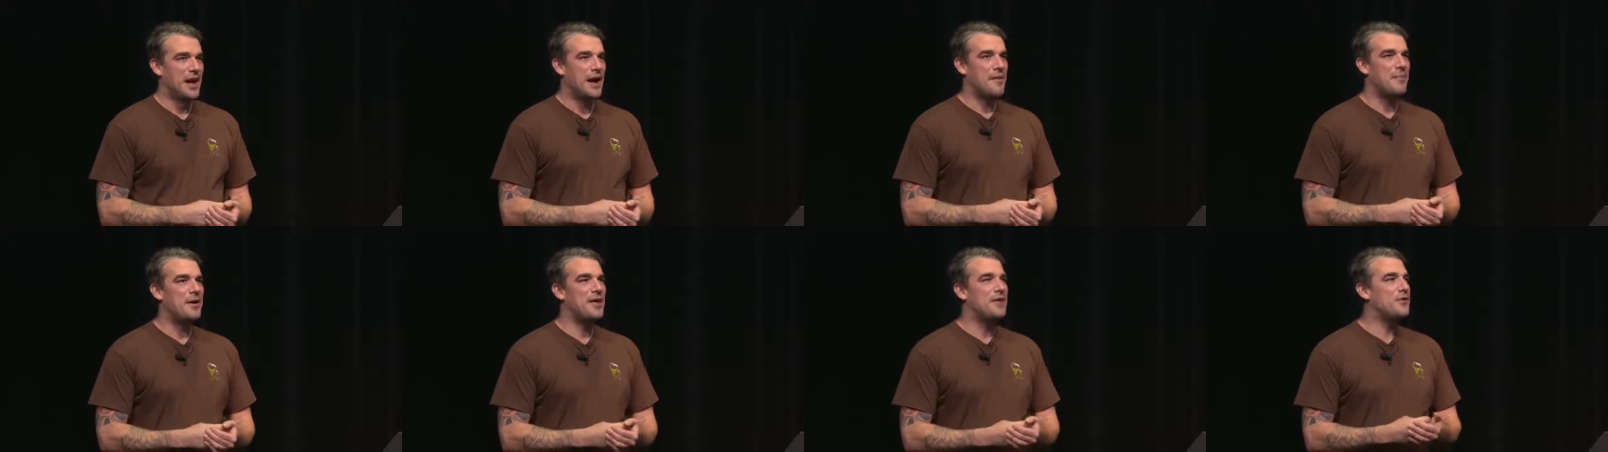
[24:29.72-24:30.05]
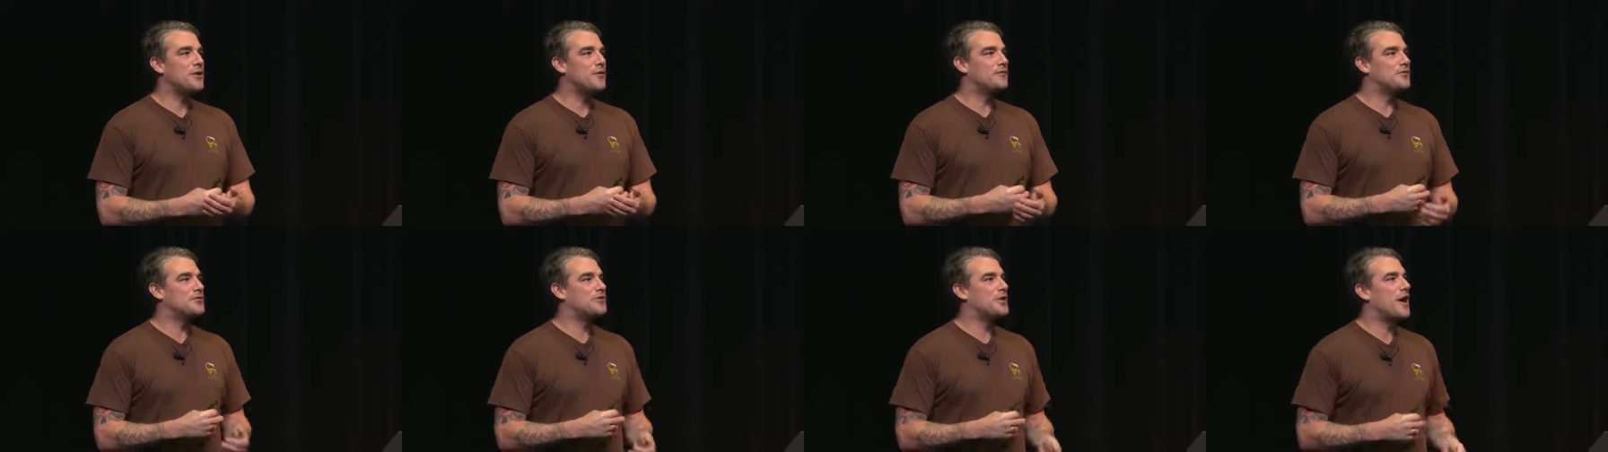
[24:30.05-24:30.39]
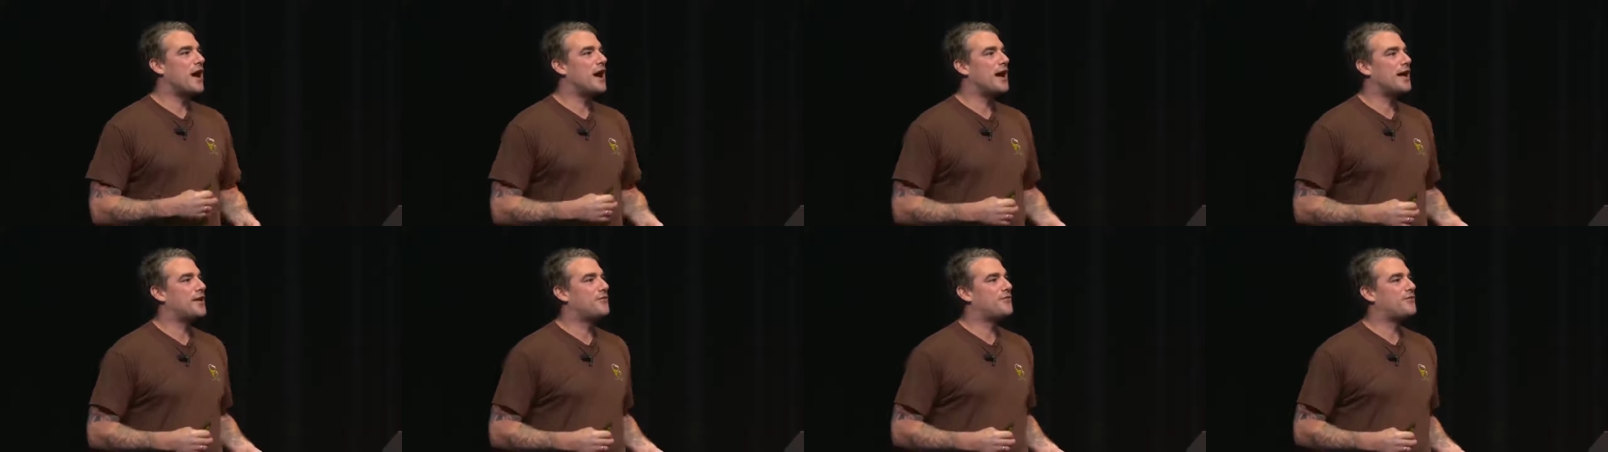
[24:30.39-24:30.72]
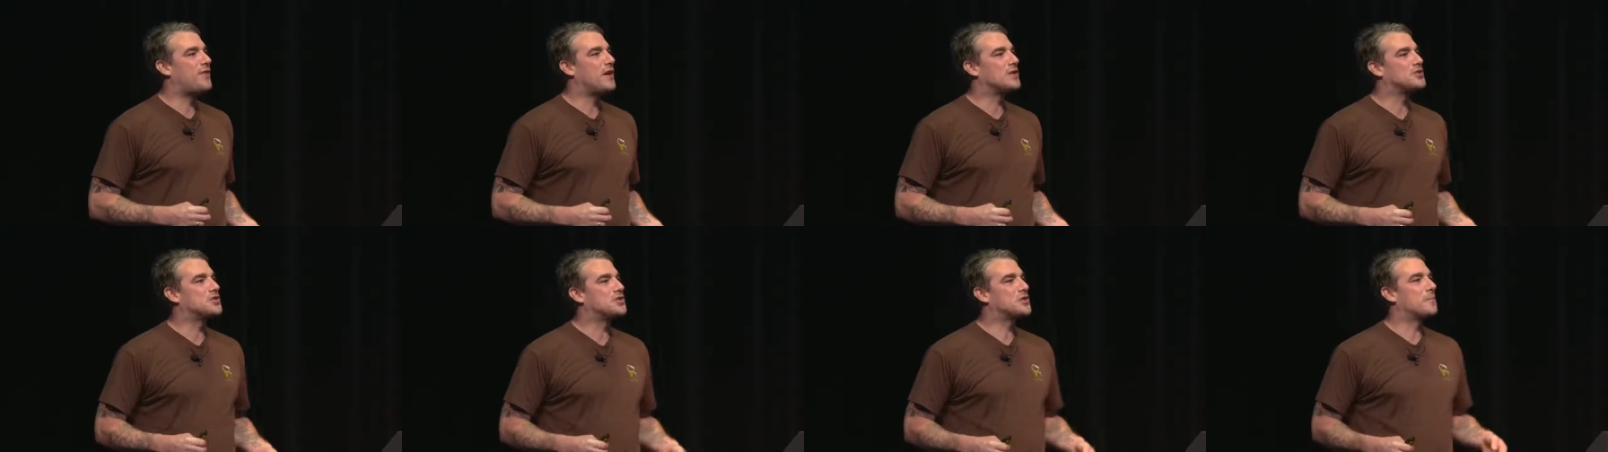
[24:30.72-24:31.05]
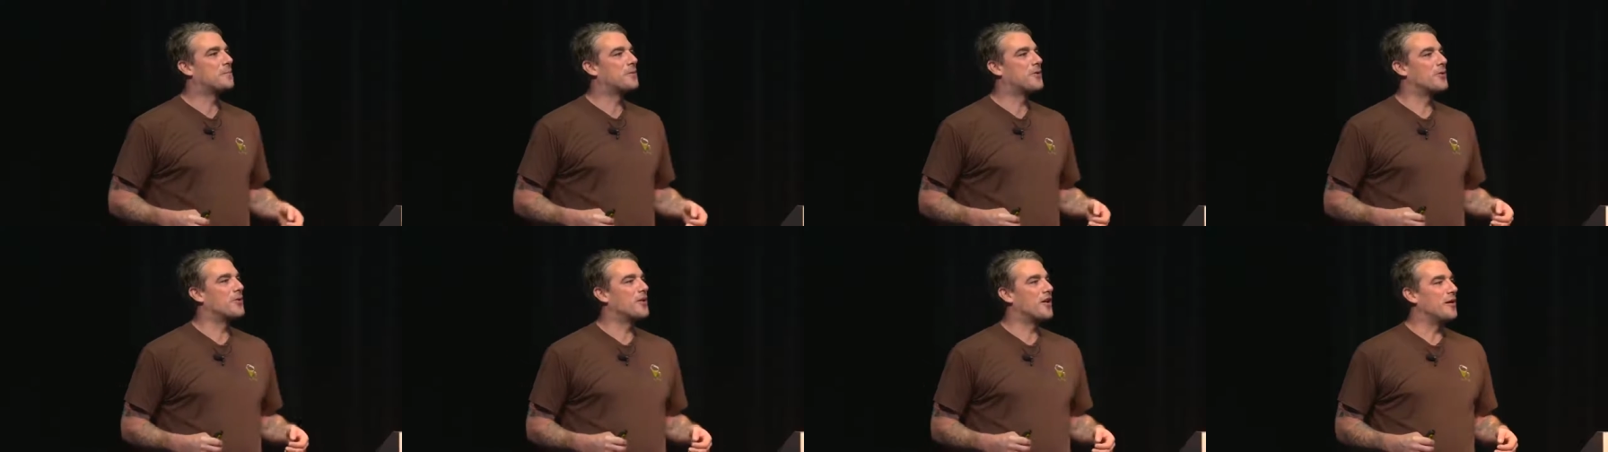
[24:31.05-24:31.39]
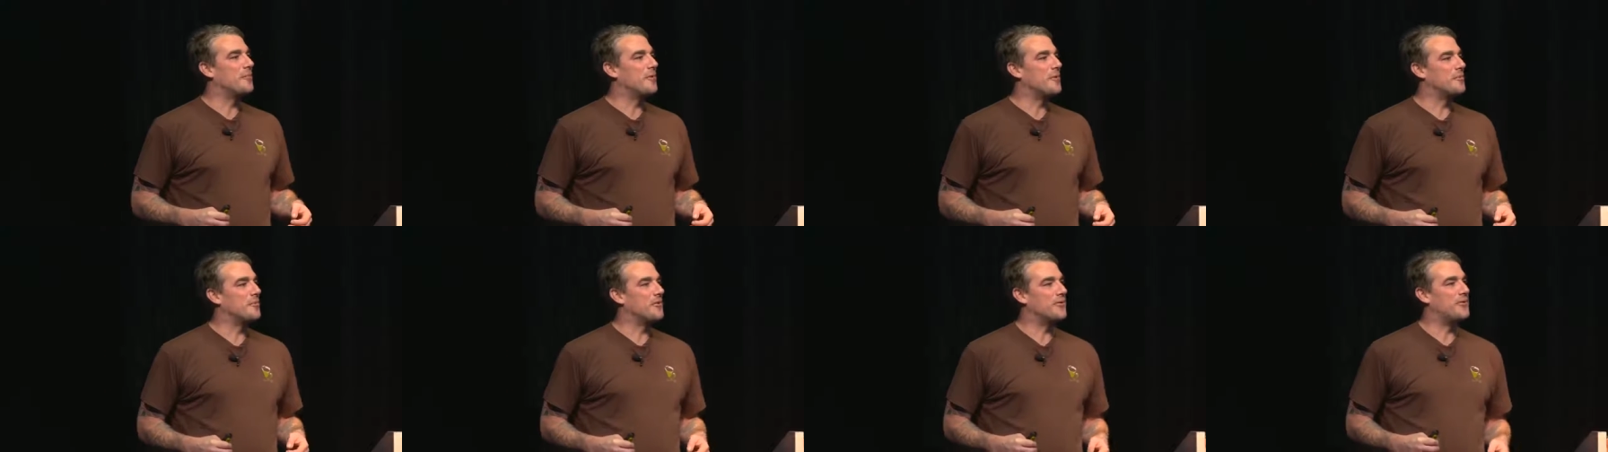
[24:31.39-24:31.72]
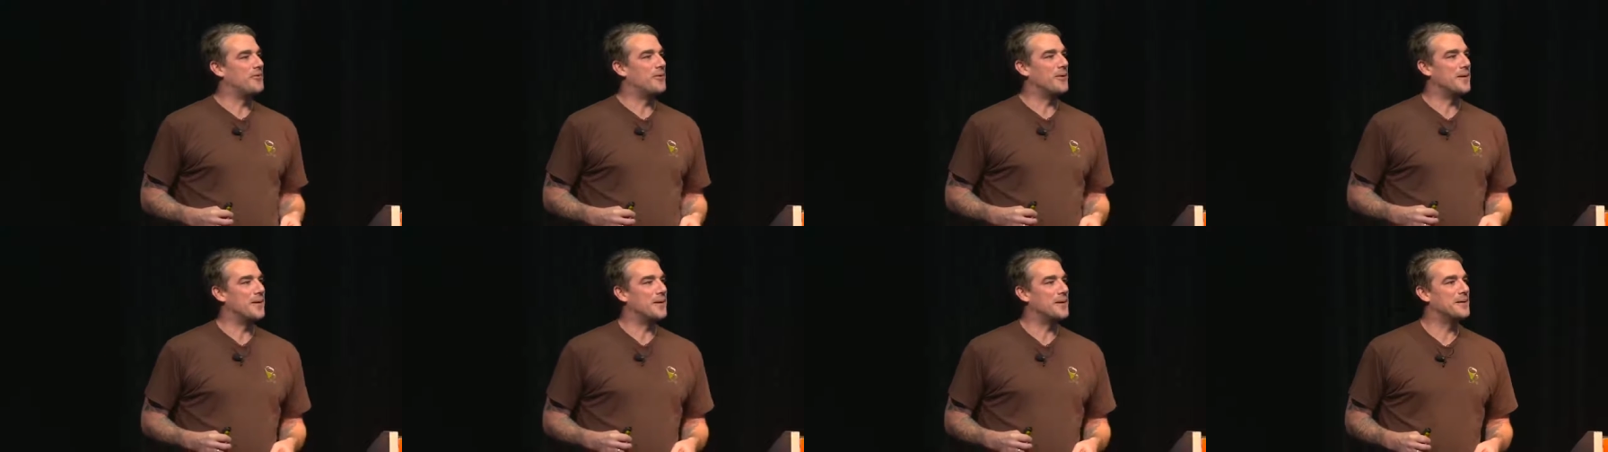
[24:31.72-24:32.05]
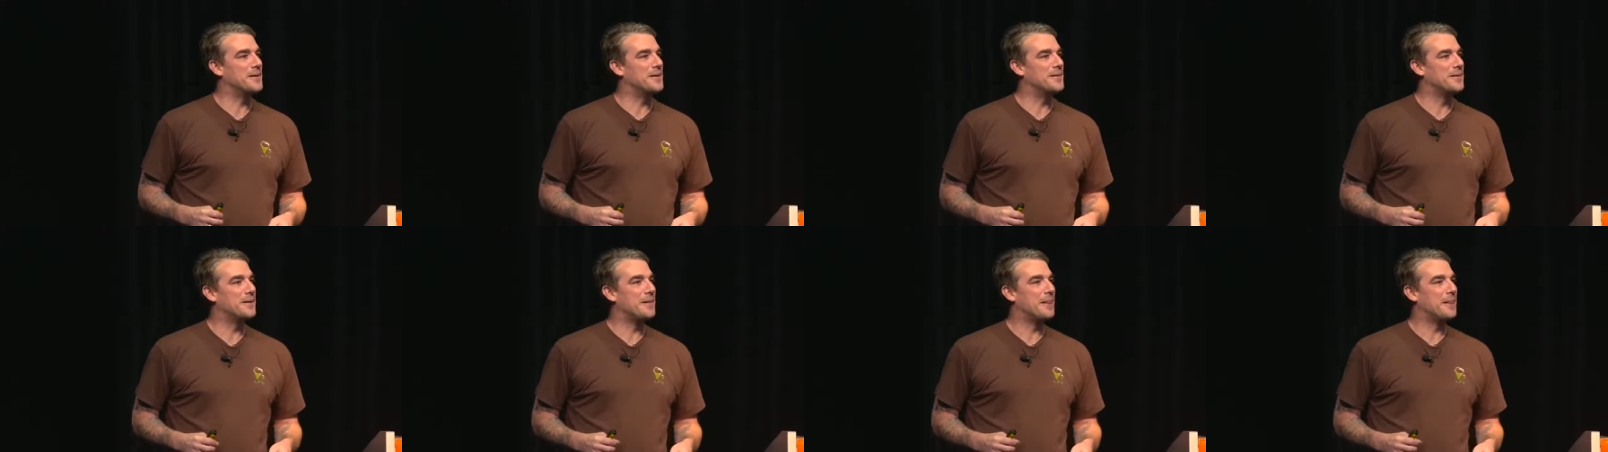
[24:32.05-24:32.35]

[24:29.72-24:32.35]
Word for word: How many of you have tried functional programming before?